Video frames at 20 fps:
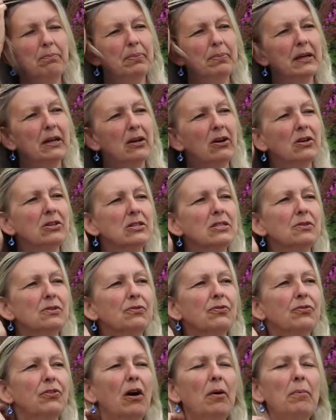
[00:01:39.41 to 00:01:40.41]
because
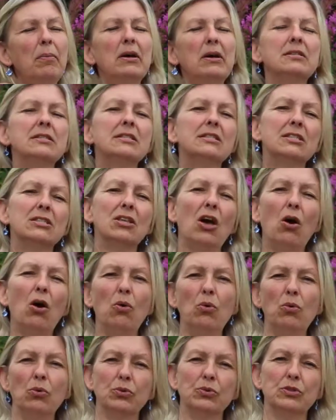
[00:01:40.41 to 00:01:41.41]
from a
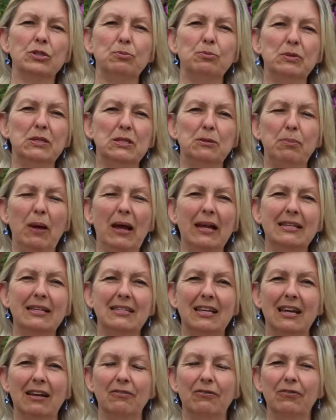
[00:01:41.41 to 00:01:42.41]
soul's
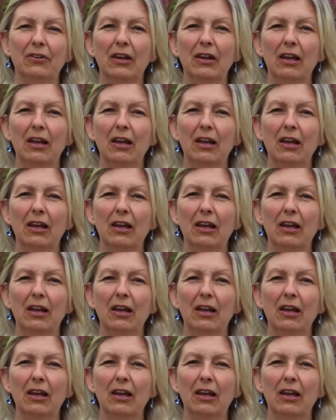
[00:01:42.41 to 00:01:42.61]
perspective,